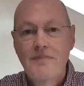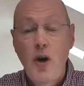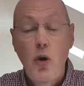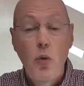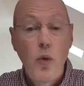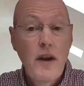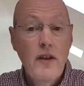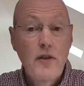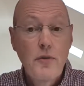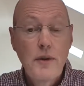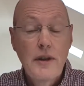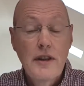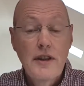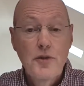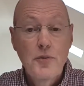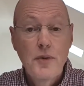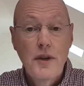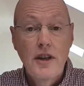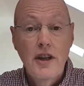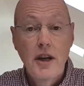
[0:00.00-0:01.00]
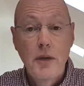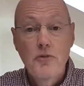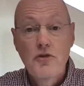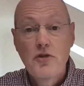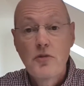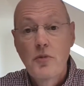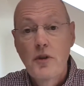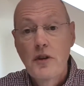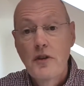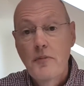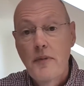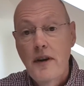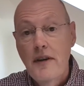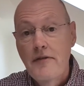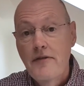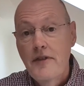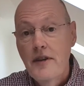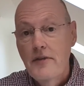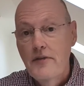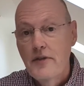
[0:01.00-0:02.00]
Wine of the Week this week comes from one of my
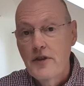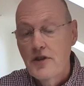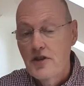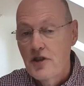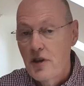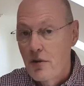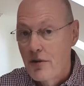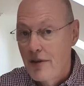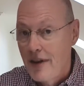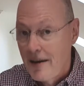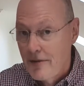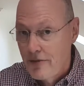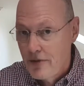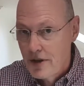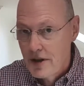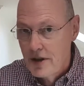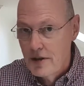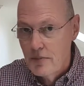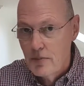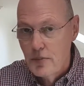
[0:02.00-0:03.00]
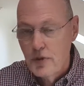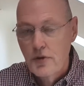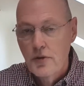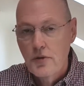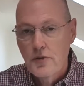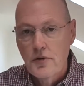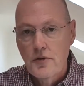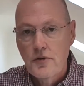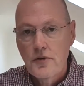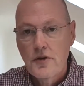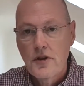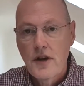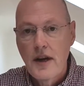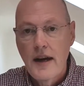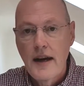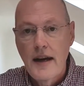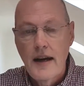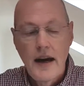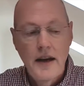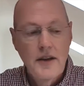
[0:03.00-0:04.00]
favourite South African producers,
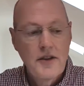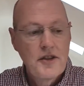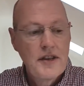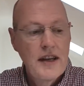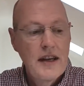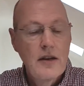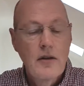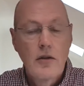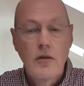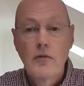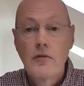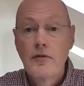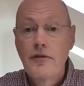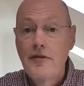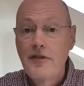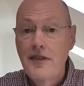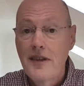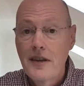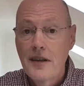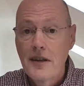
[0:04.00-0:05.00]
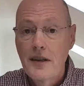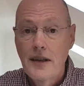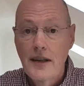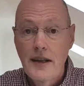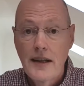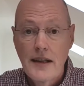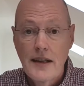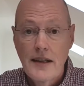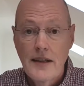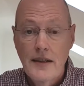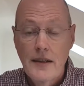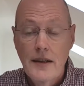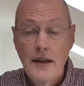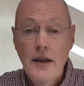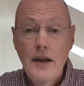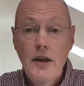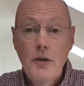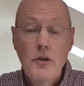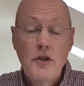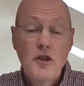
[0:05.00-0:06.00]
an estate called Vergelegen,
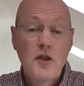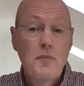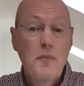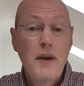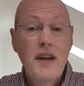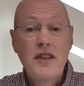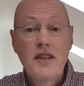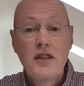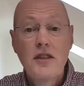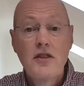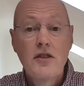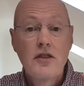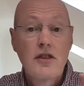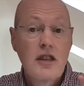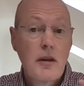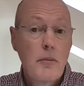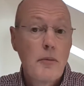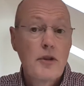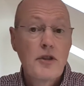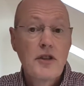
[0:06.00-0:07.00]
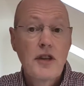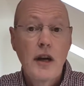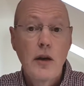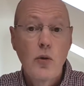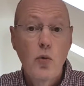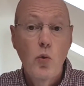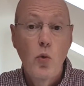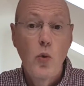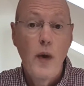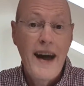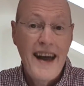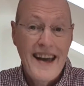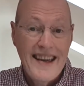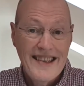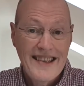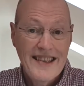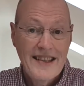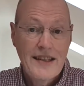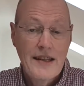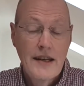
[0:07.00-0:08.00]
which is based in Somerset
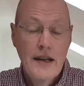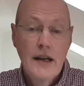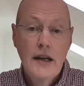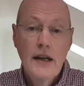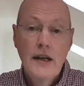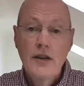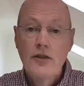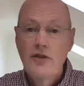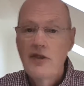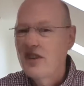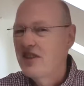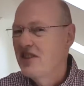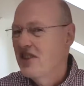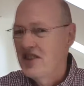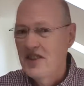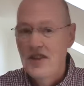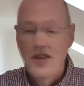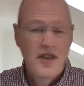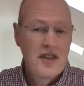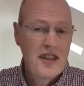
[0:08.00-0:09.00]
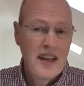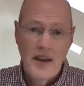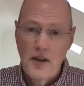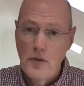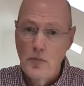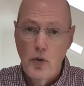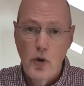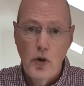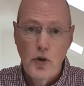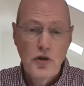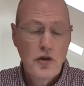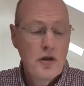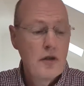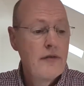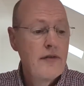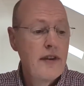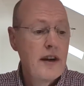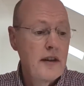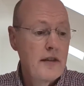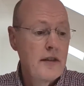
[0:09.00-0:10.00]
West, just next to Stellenbosch. In
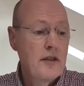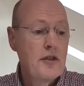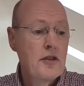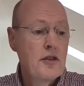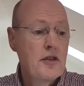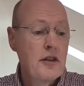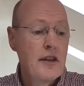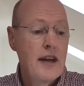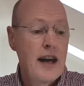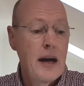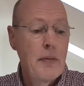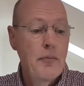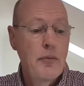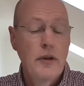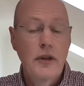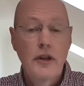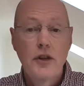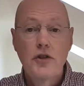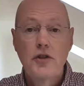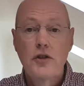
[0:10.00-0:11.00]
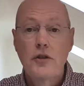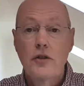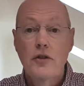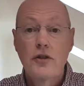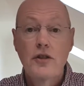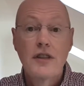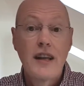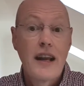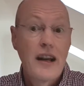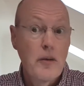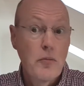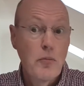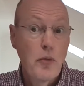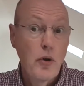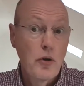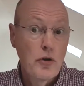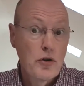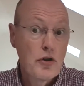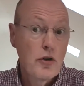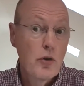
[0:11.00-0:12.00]
fact, this is an appellation
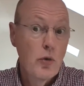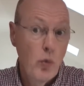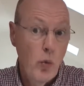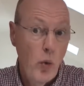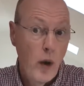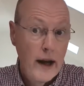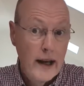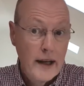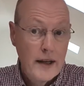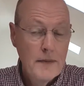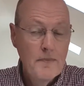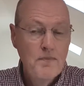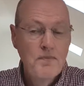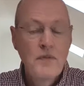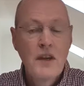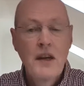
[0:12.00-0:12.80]
Stellenbosch wine.